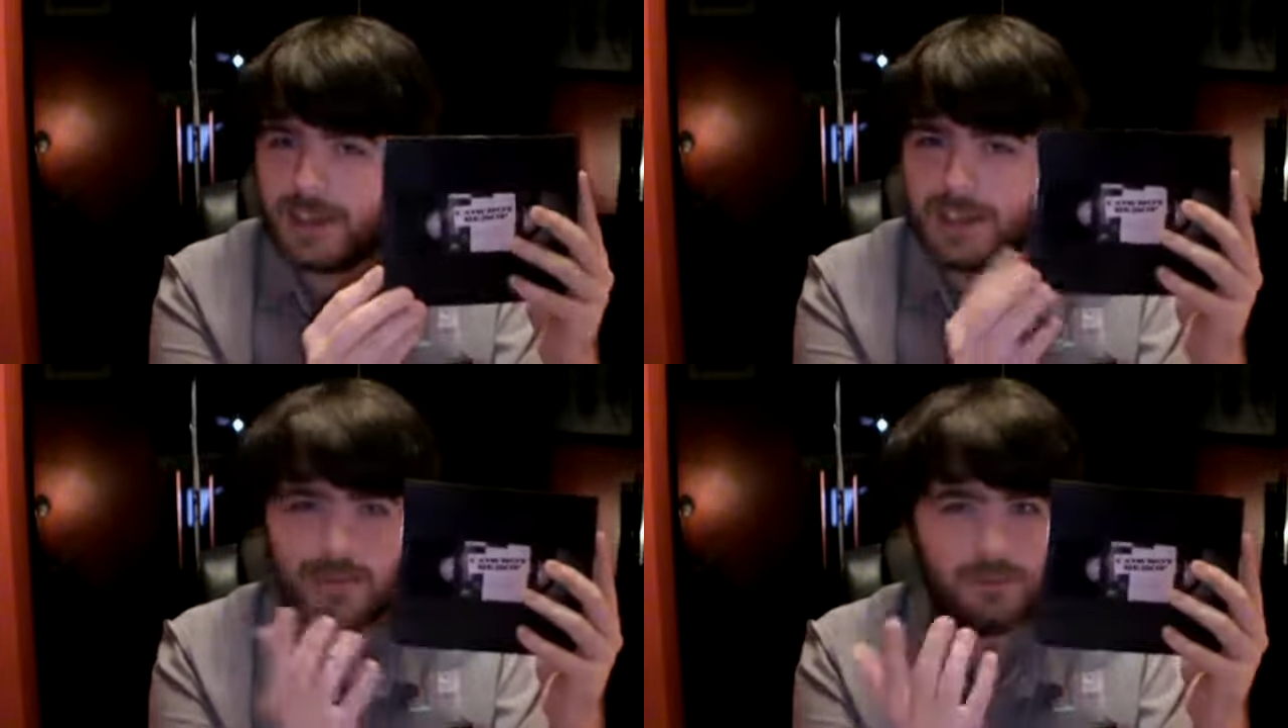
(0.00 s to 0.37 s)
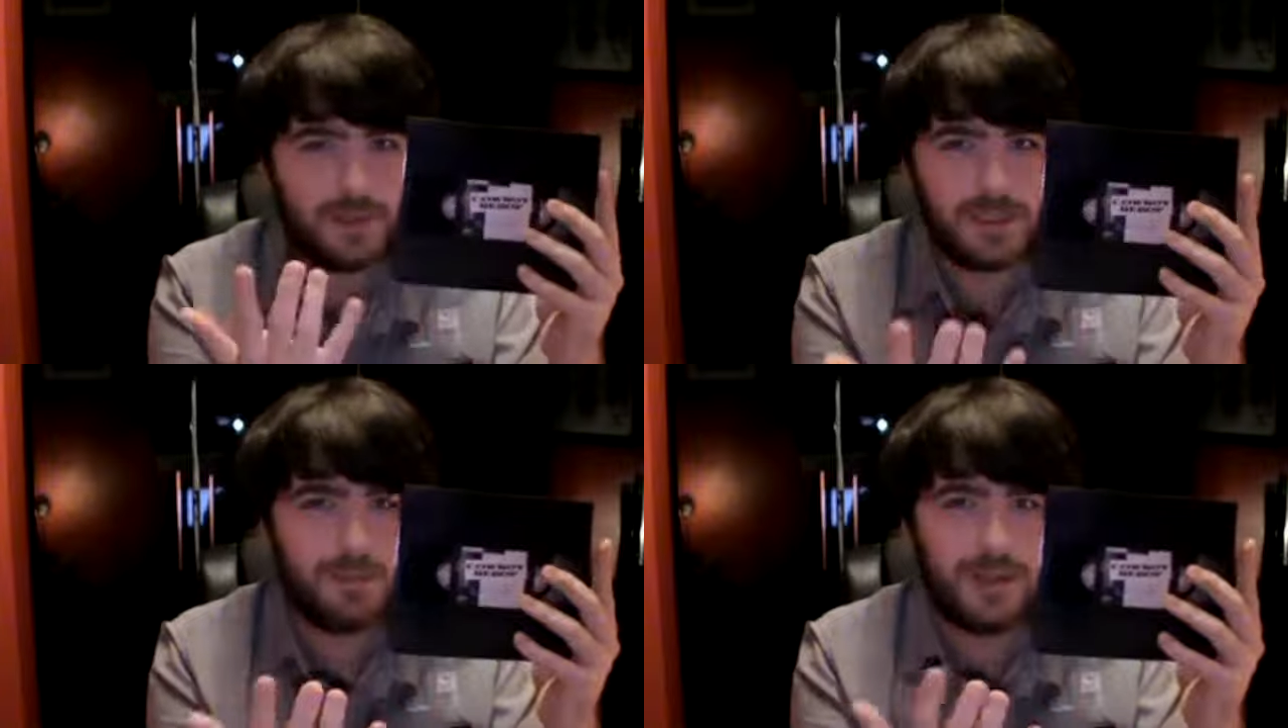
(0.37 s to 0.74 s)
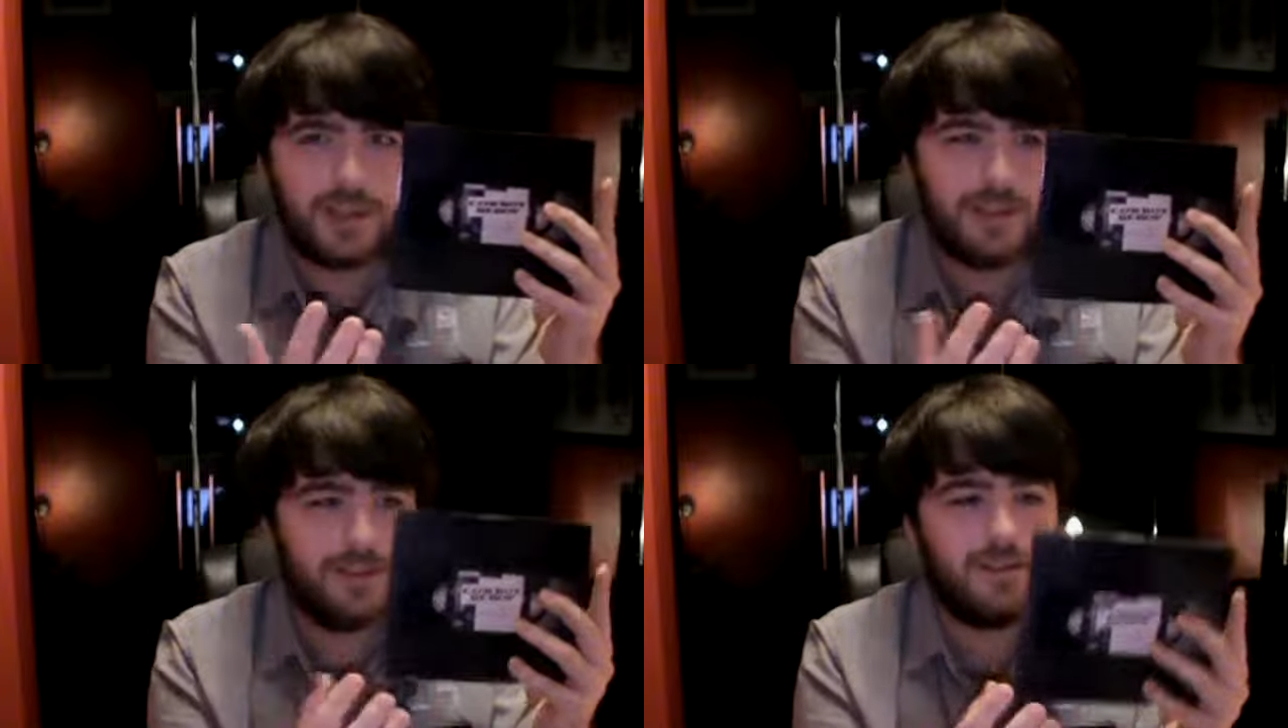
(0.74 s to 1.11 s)
This brings
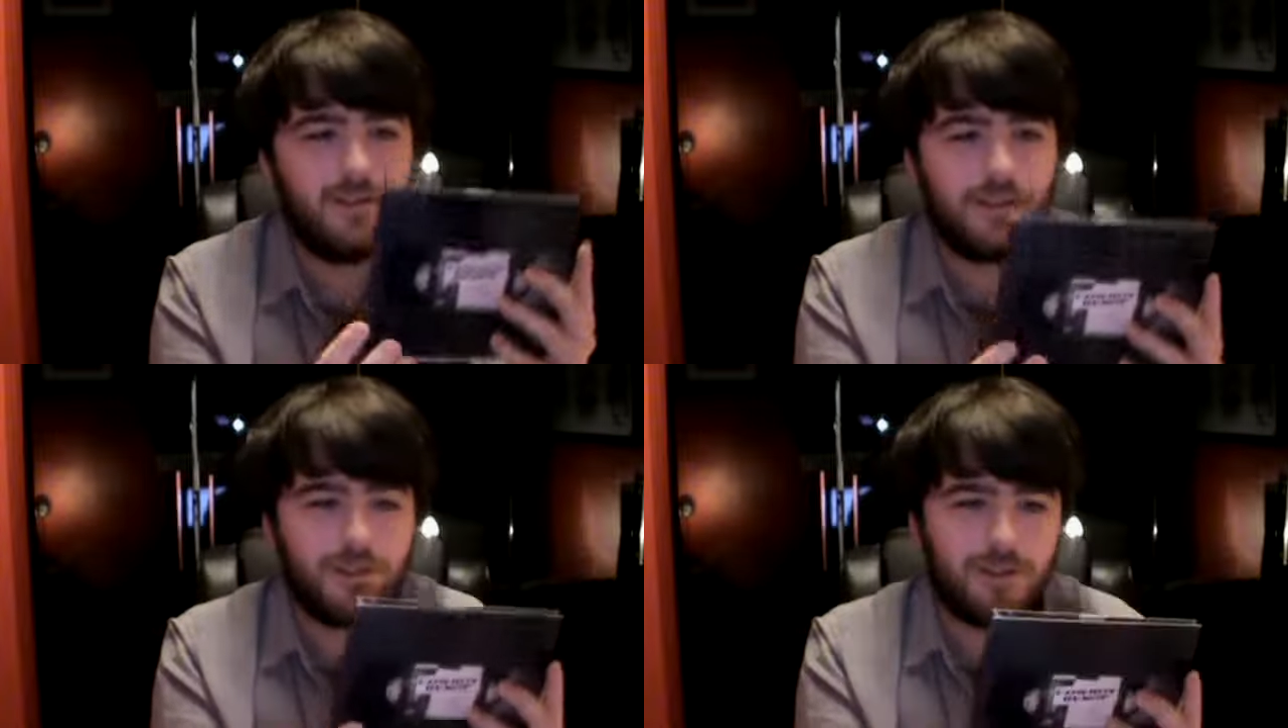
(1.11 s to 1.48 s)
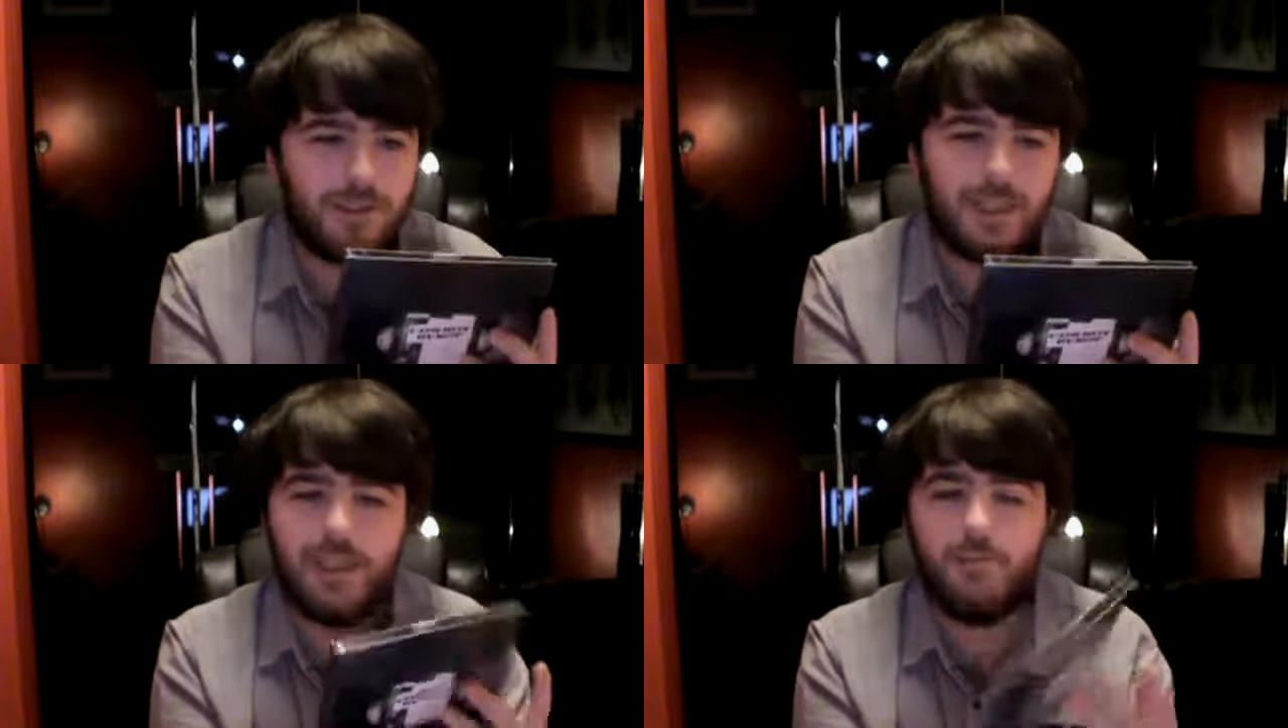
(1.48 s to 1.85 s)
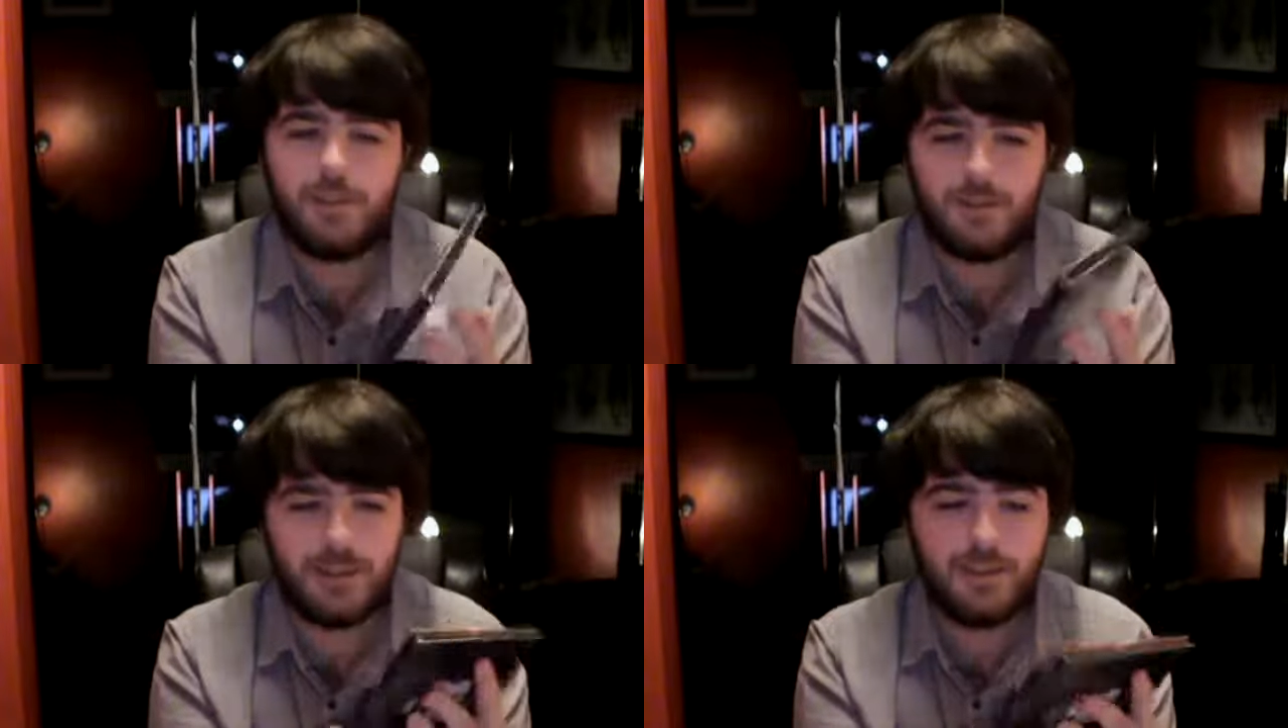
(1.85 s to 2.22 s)
back the good old
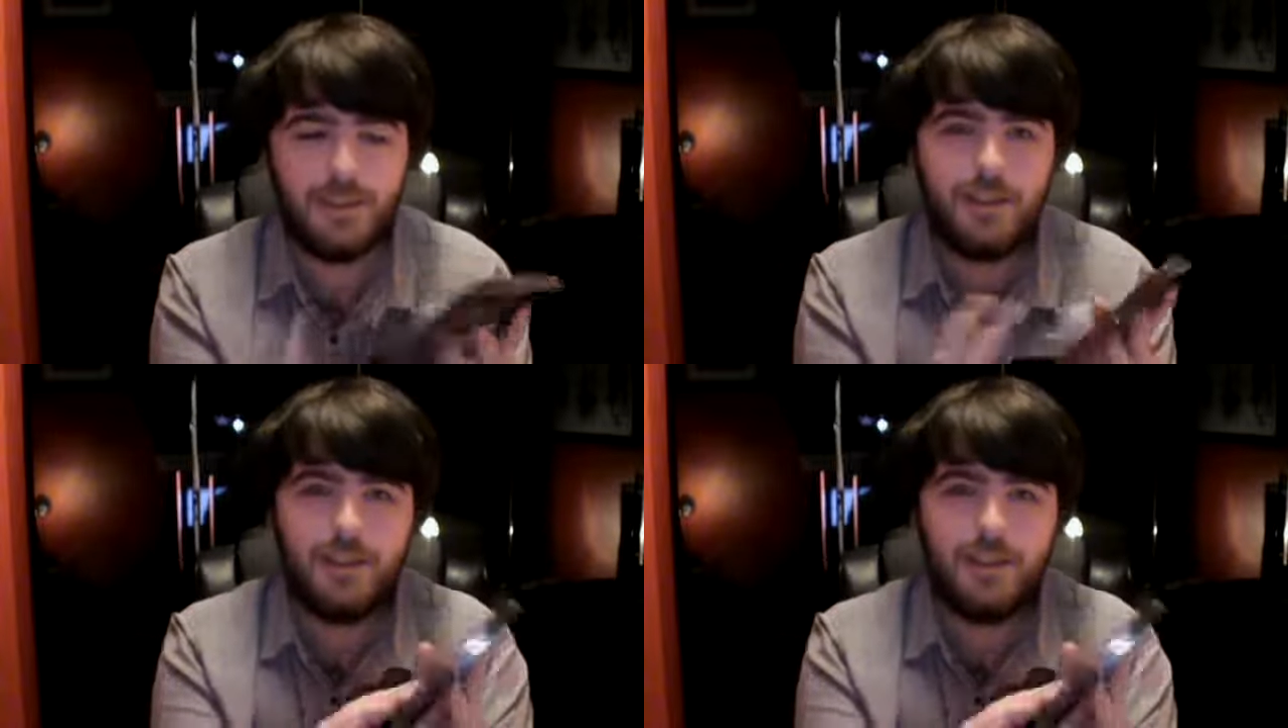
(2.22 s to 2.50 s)
times, and